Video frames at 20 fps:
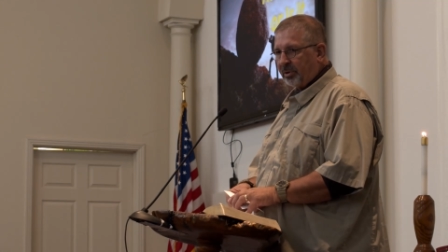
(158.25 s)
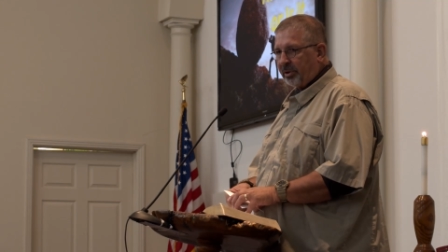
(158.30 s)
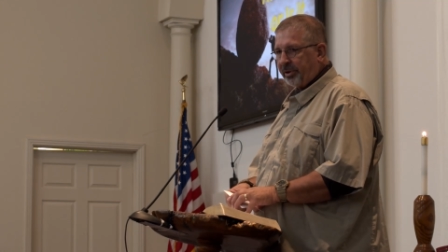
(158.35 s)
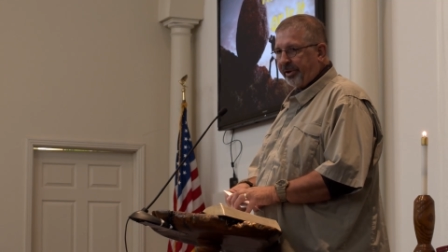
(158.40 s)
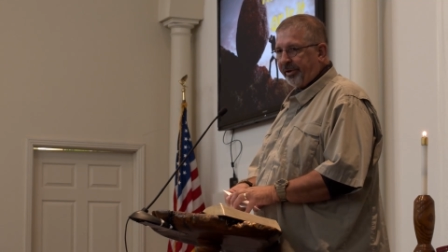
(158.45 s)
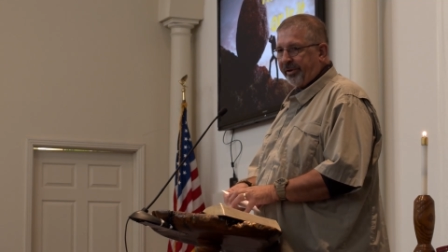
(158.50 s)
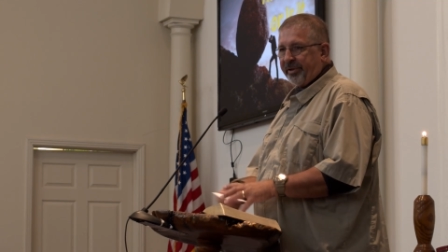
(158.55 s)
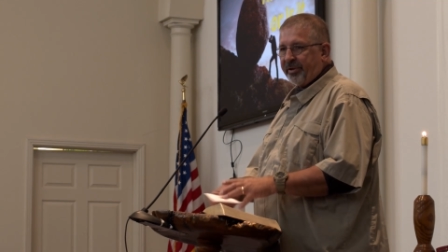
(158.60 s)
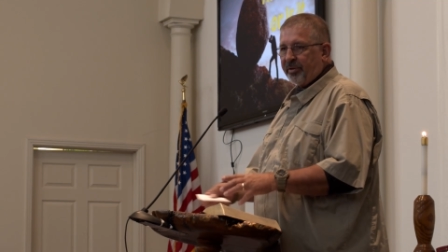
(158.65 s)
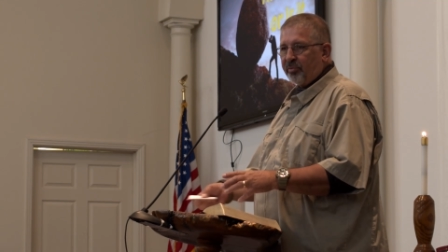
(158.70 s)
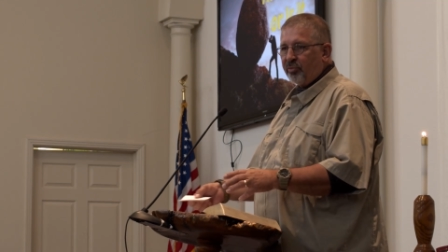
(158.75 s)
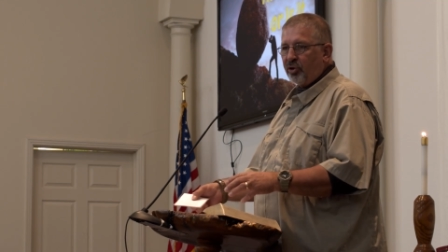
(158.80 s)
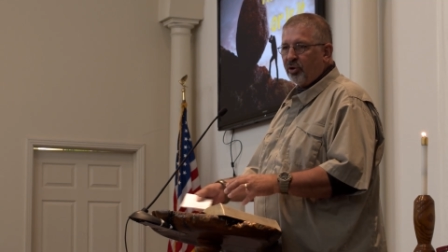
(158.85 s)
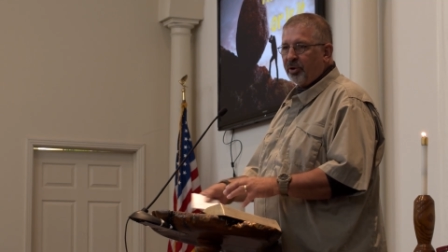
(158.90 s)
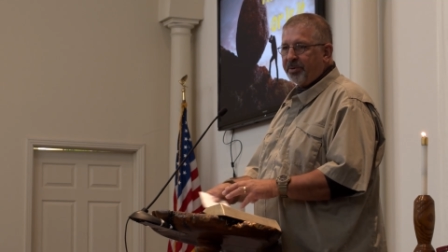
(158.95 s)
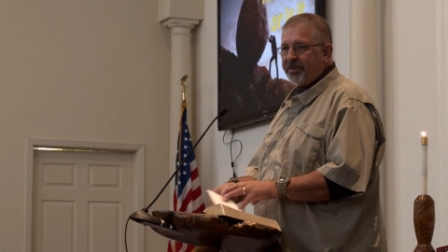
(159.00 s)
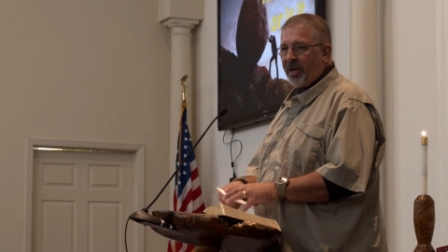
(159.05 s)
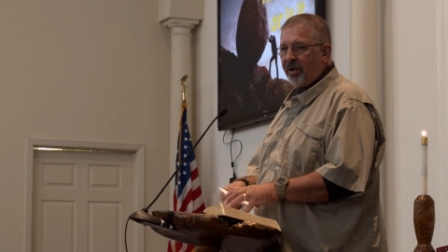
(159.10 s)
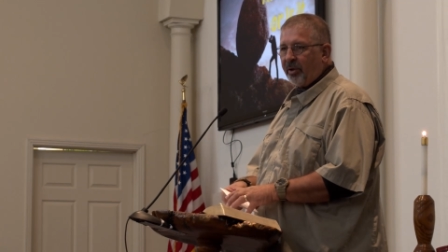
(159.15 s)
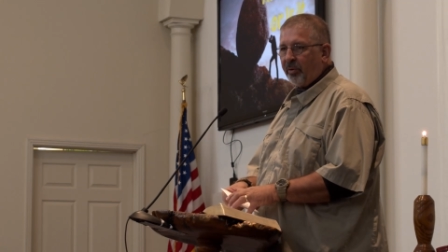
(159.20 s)
Clearly, the
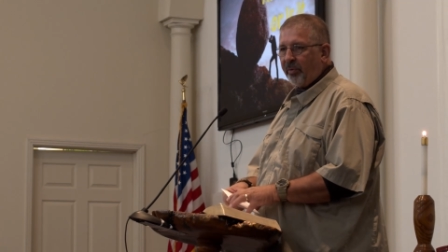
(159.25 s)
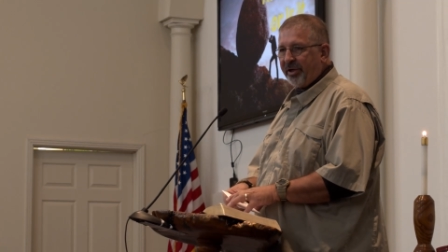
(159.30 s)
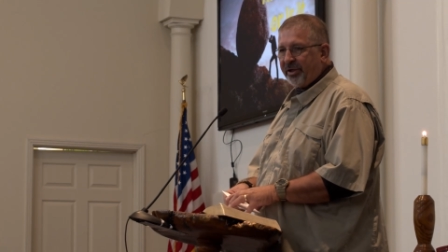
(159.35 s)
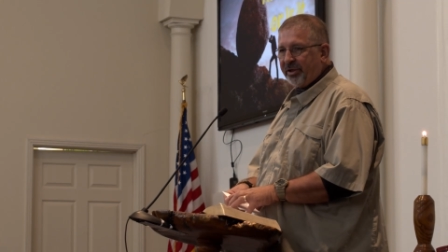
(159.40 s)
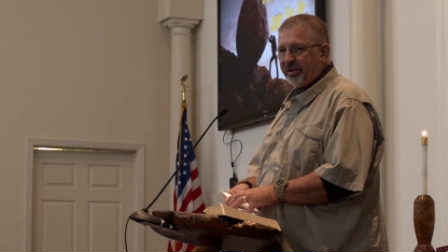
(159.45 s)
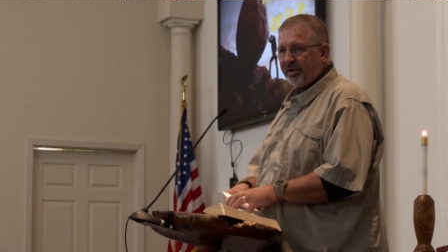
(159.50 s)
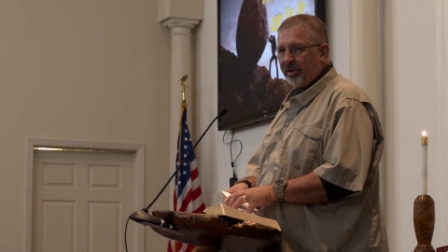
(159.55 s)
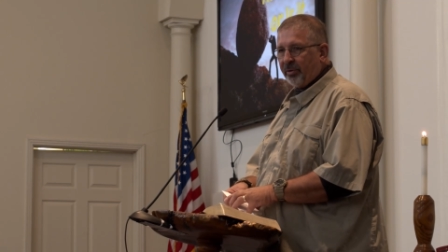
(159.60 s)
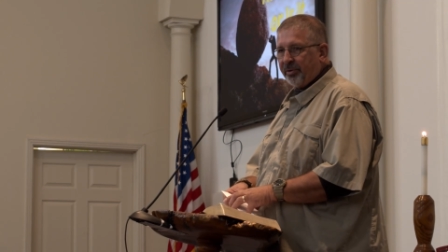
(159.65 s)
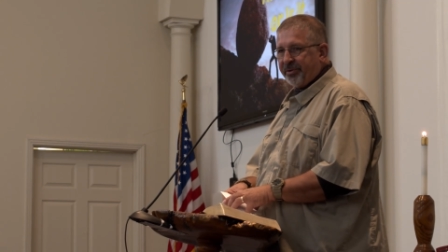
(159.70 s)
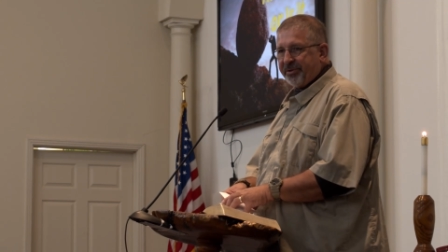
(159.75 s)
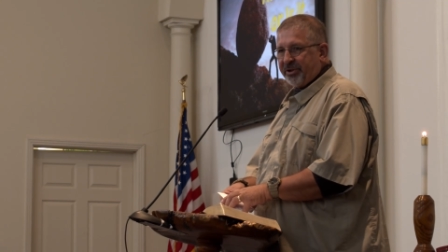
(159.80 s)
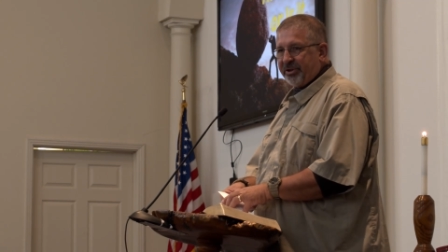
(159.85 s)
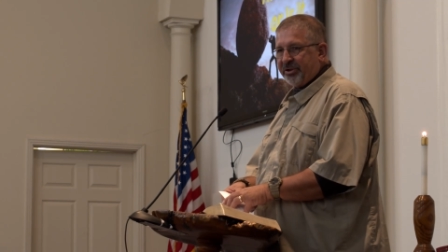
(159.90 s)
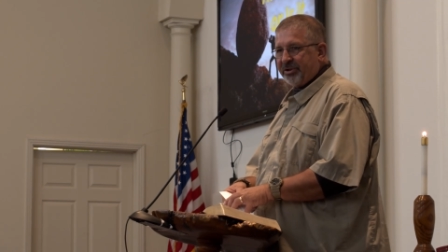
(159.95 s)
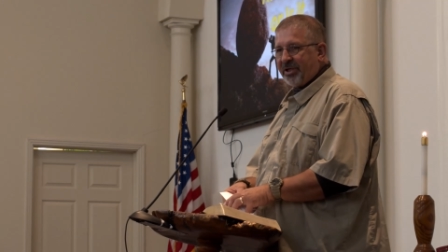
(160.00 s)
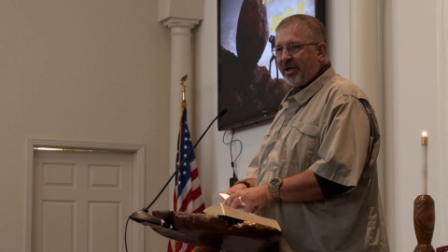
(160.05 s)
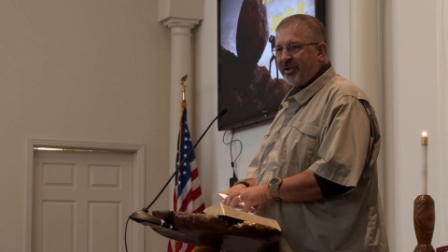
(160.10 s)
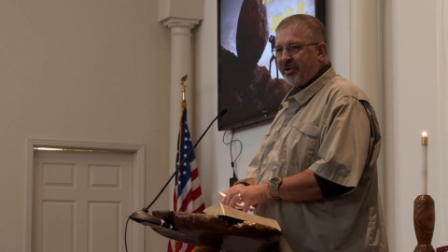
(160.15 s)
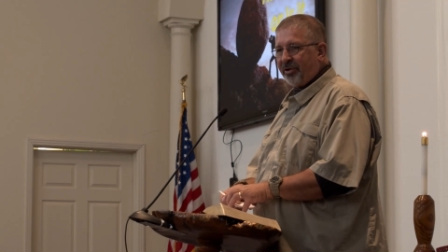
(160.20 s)
mule found a way to deal with it.
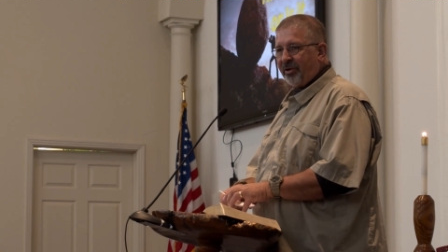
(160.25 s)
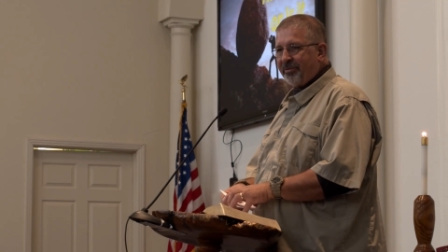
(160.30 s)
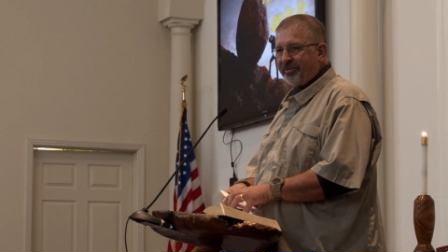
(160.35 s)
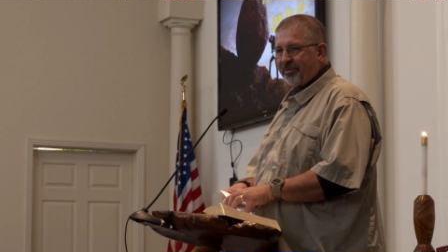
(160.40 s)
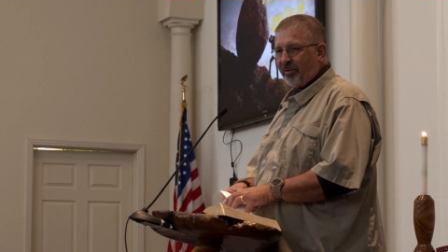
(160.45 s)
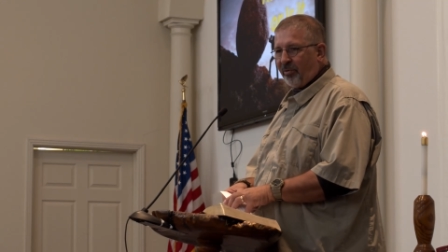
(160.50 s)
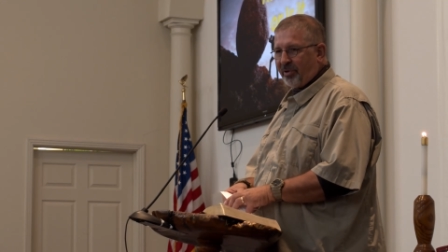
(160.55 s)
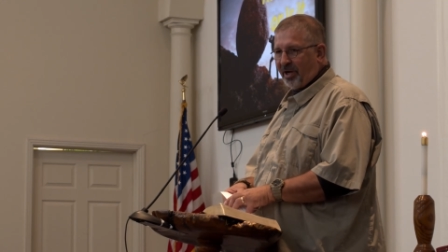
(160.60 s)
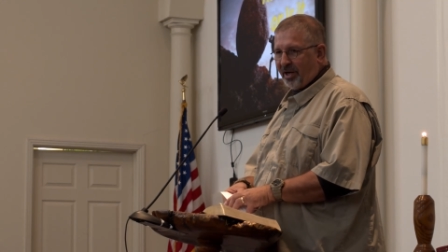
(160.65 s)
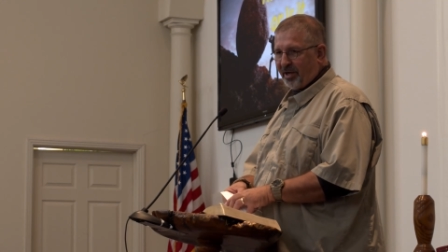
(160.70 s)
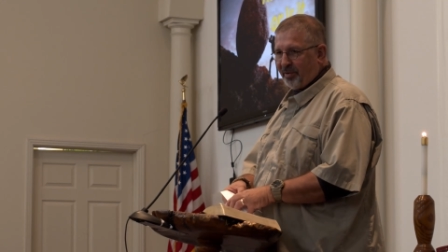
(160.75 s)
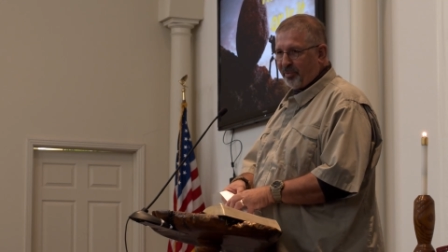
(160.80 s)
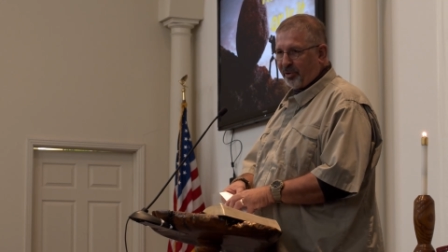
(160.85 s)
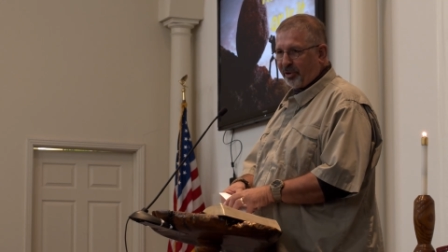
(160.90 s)
He's got dirt thrown on him.